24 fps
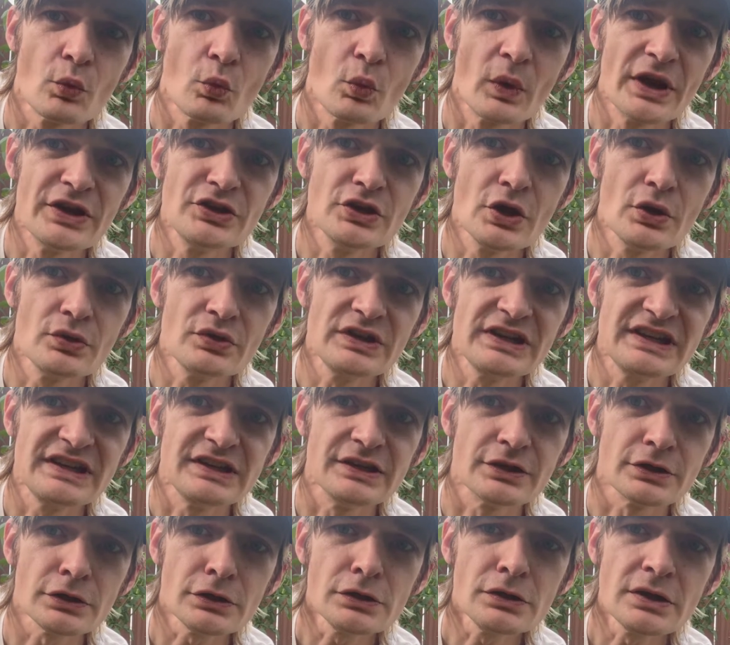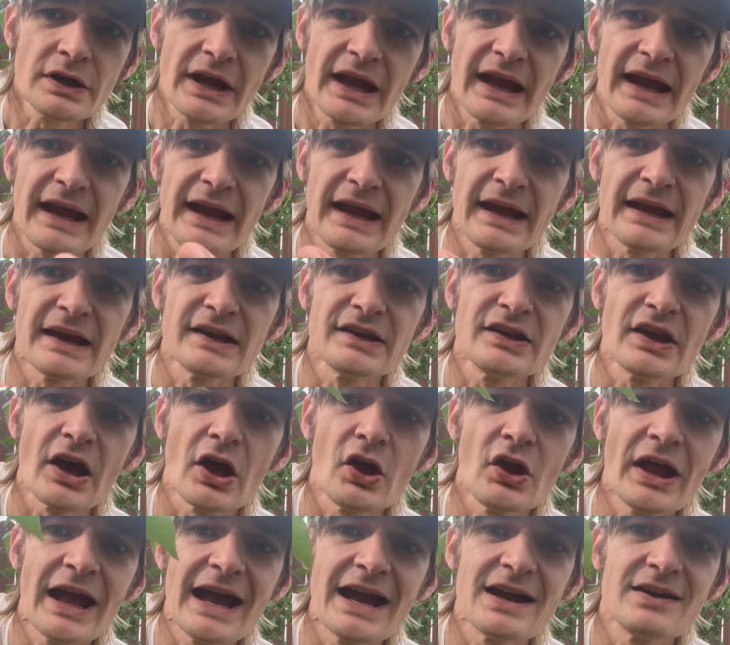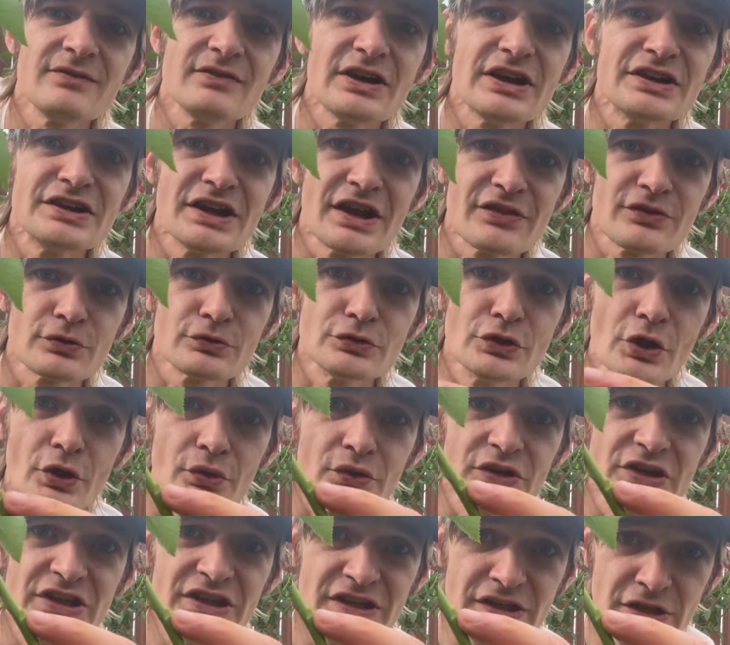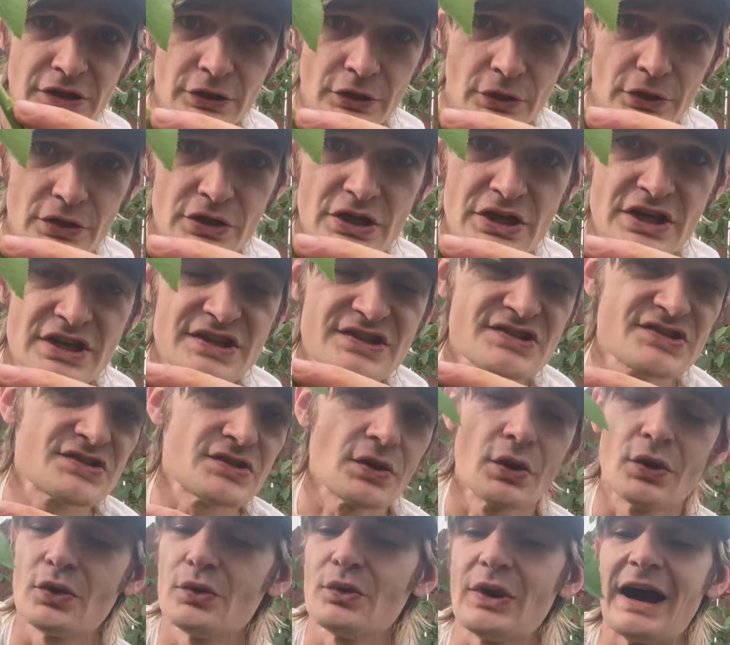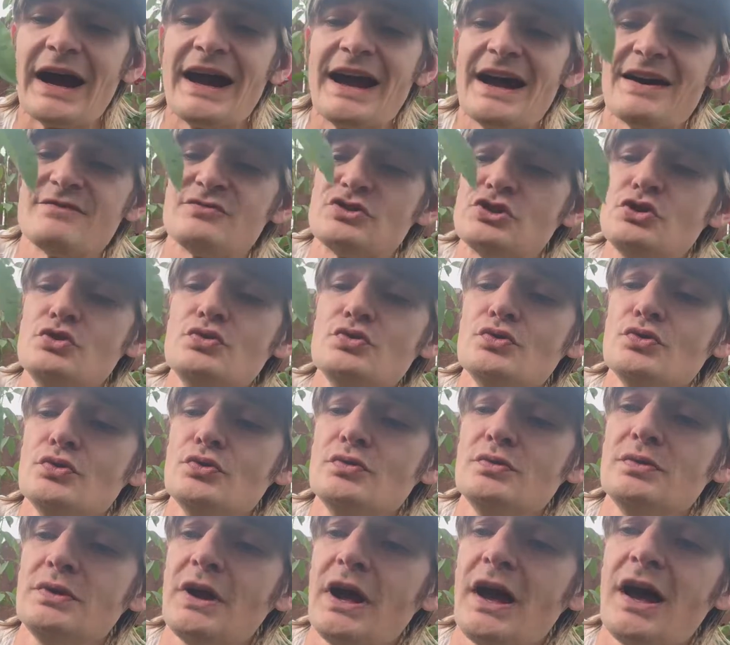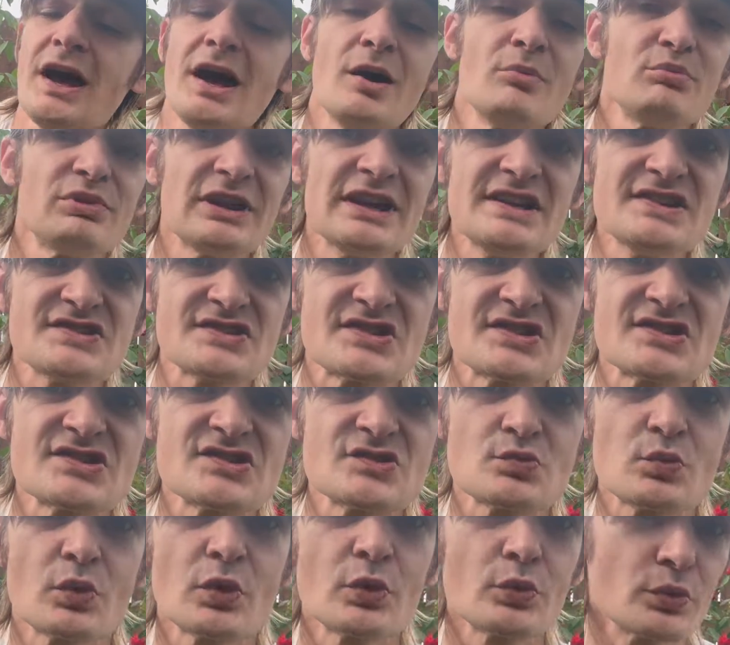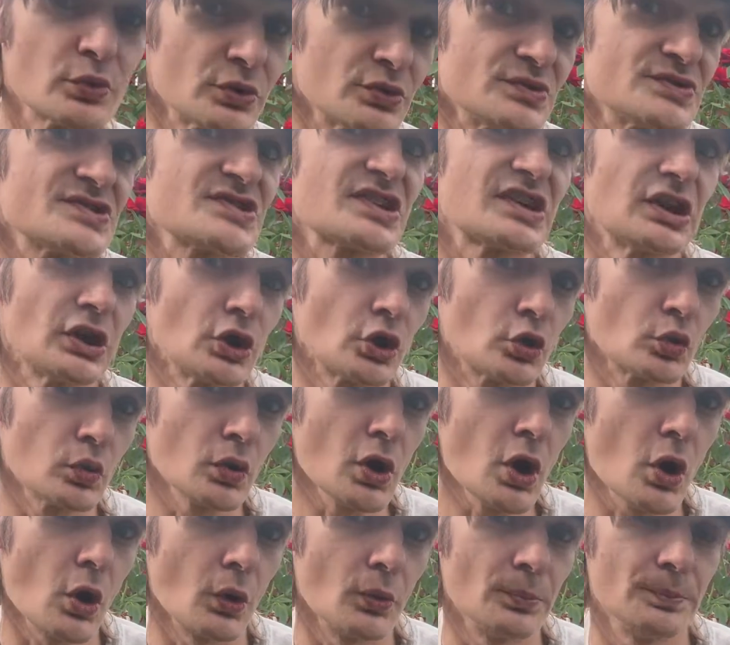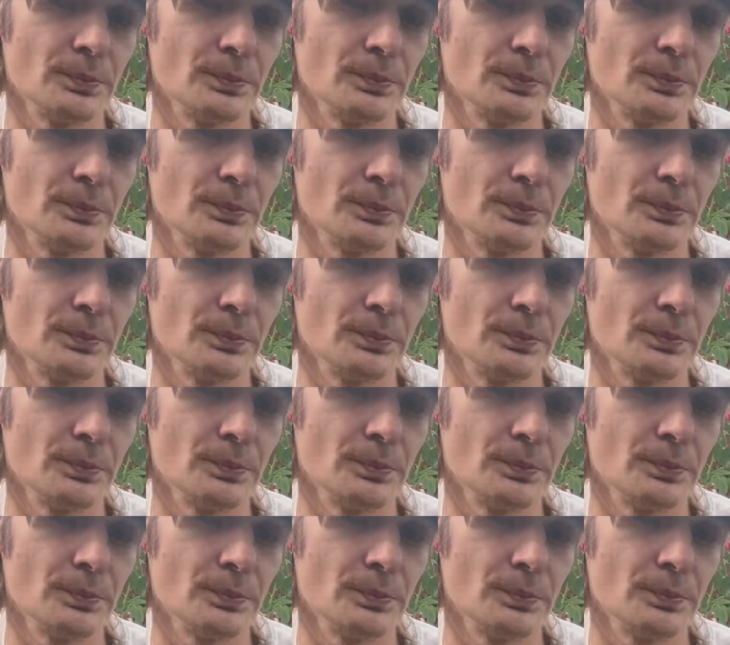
one node here and I'll have another node here. So I have two places where roots can grow.